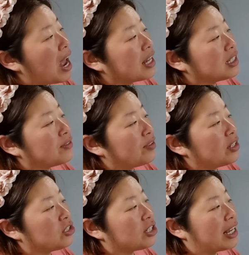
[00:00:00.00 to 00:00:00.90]
and it's
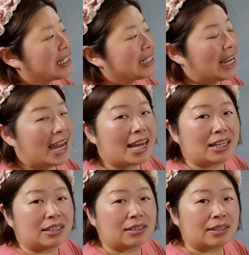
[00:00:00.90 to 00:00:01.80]
finished at
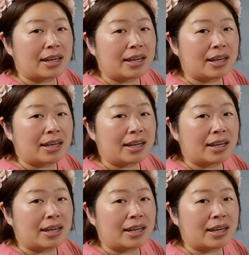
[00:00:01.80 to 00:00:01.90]
10.